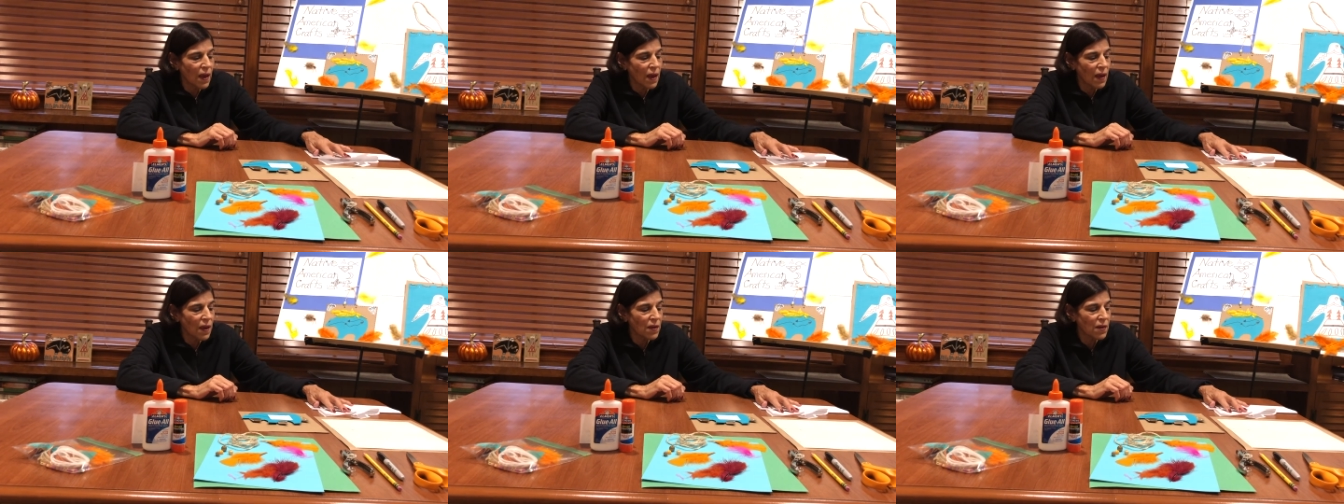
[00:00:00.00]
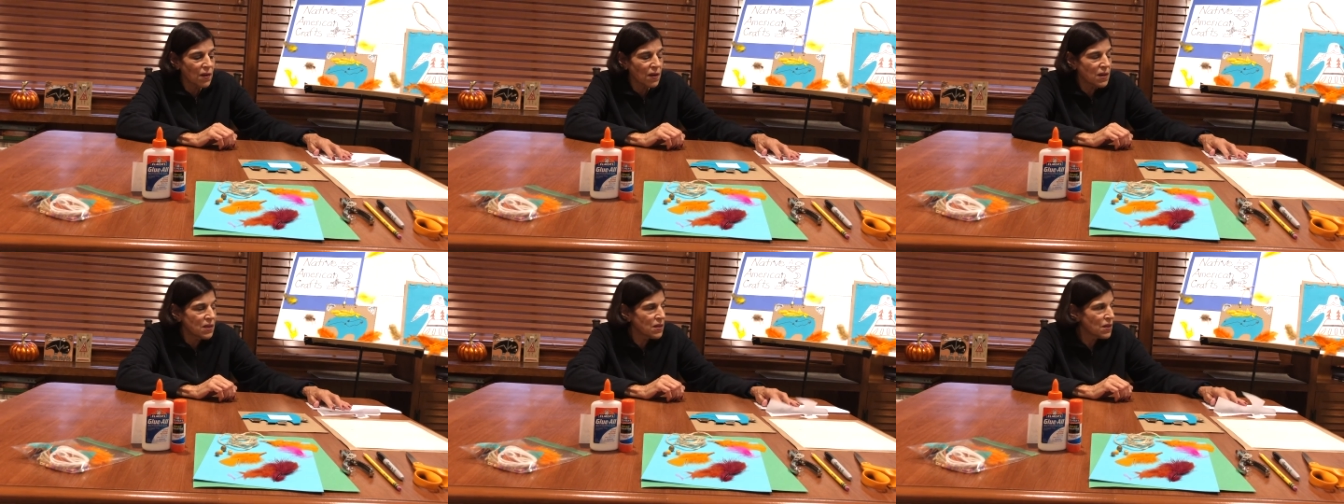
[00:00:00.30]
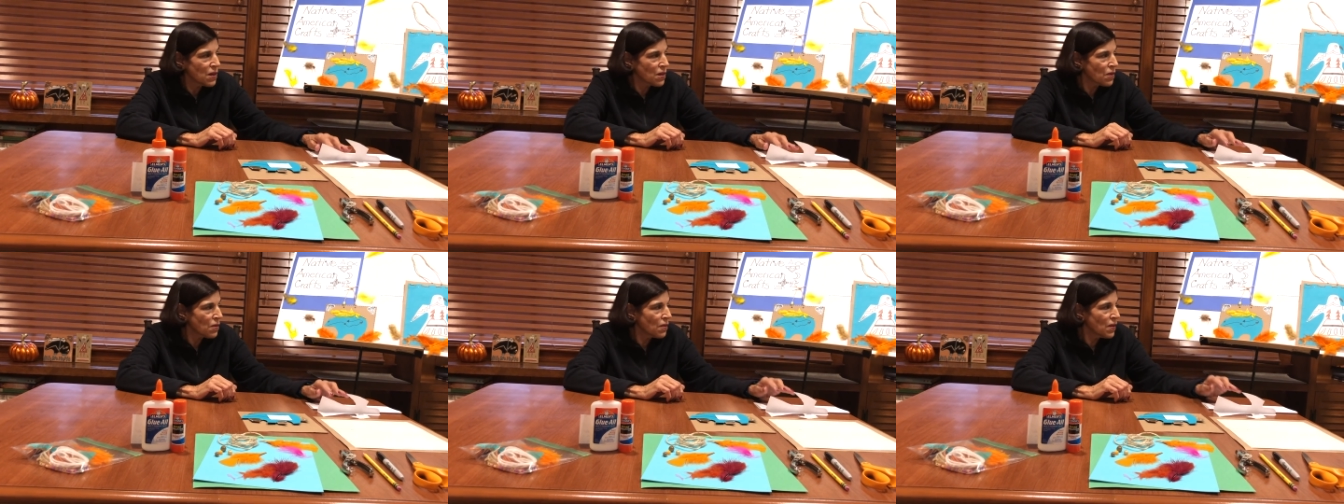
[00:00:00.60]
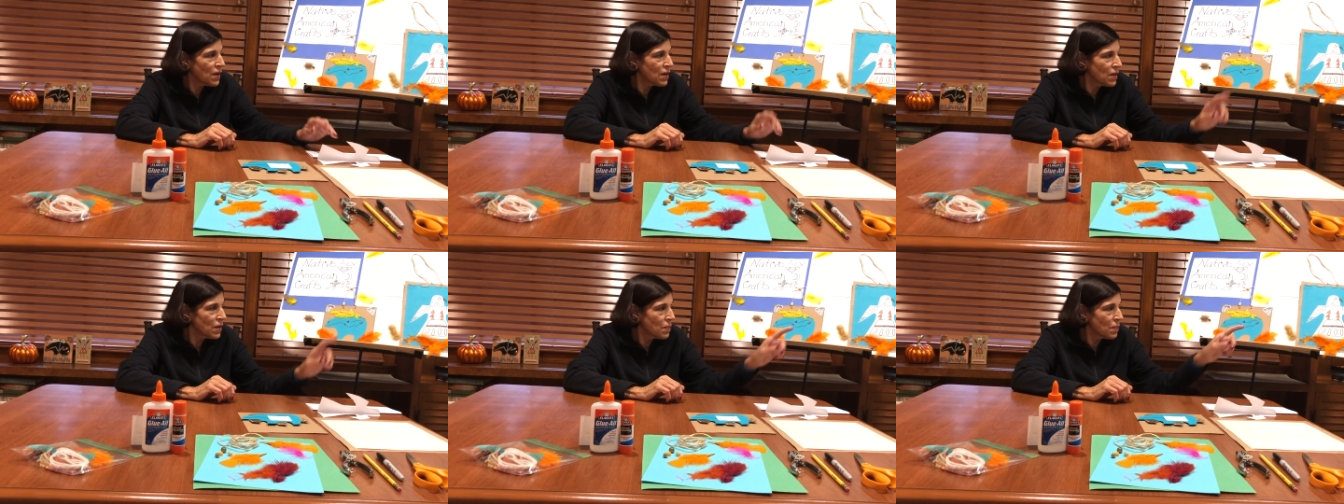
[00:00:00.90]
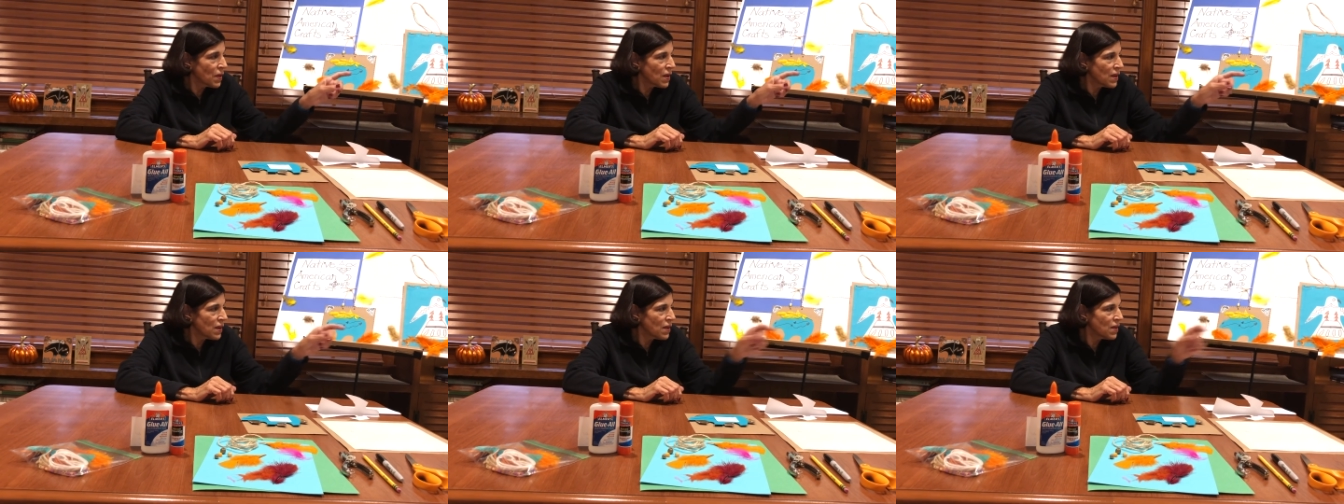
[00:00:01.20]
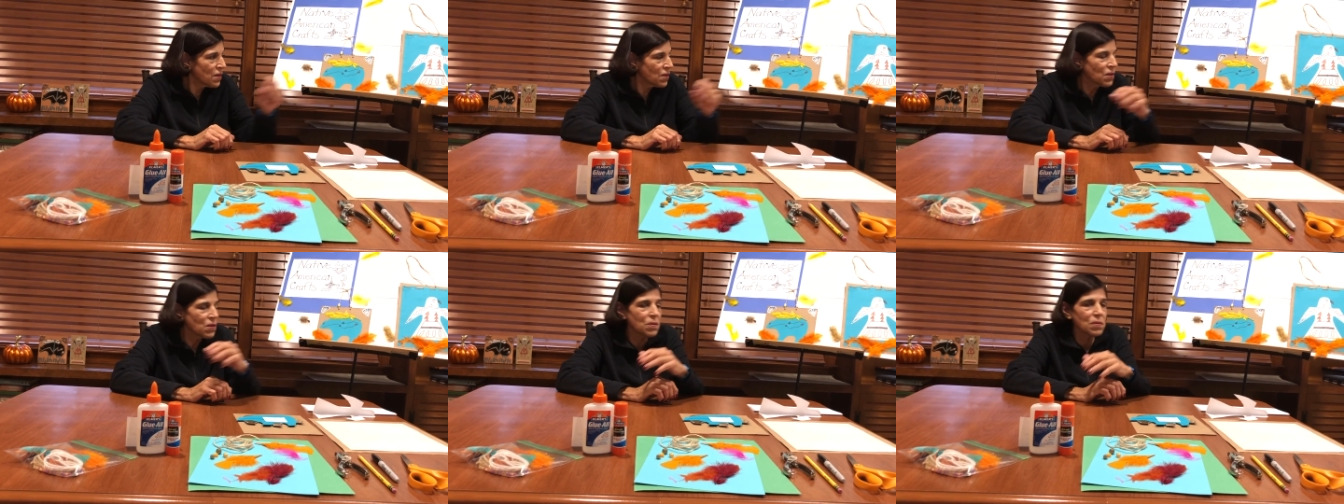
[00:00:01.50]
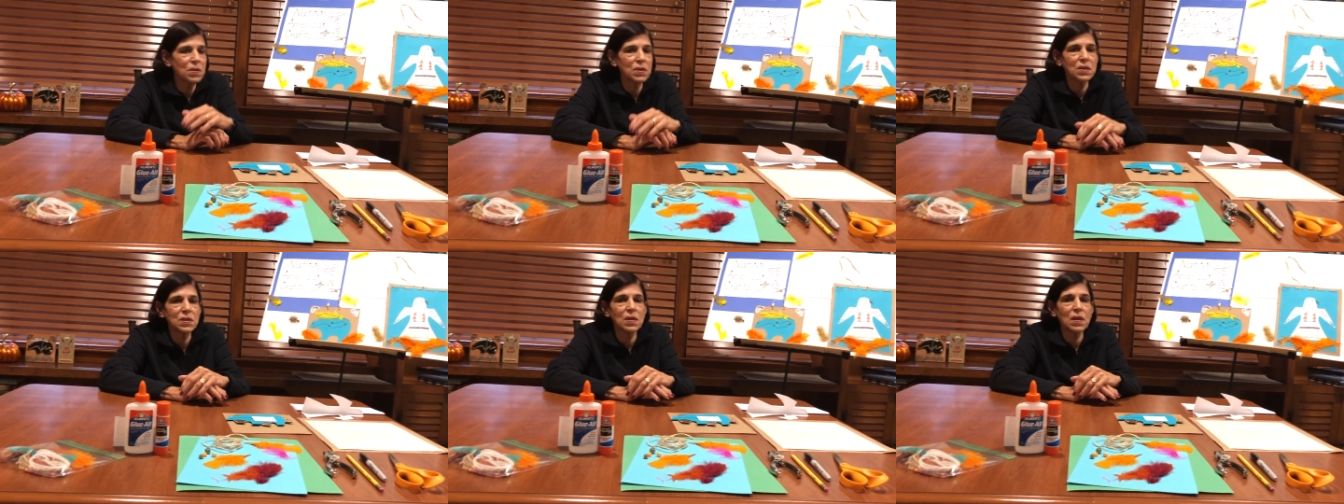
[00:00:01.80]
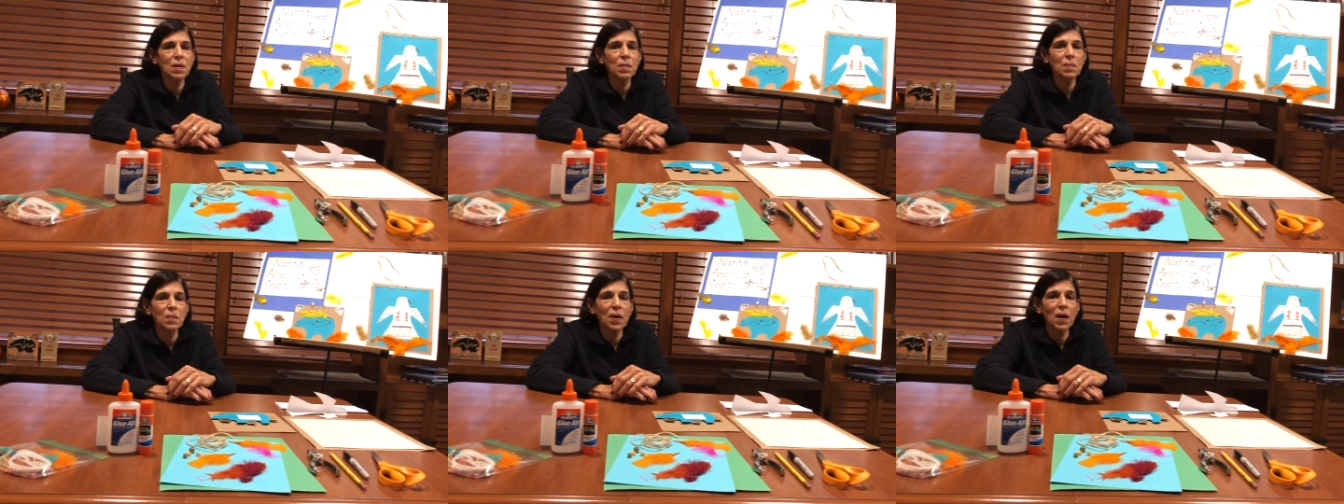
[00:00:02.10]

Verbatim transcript: And I decorated my eagle with some